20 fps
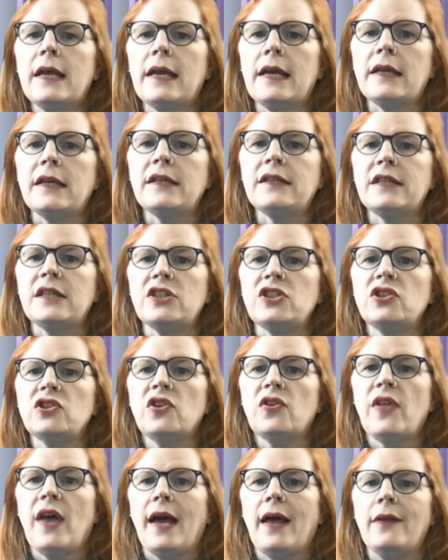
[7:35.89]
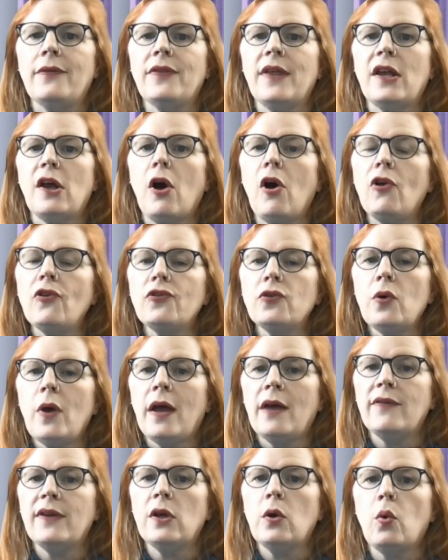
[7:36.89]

In addition to that, they also have a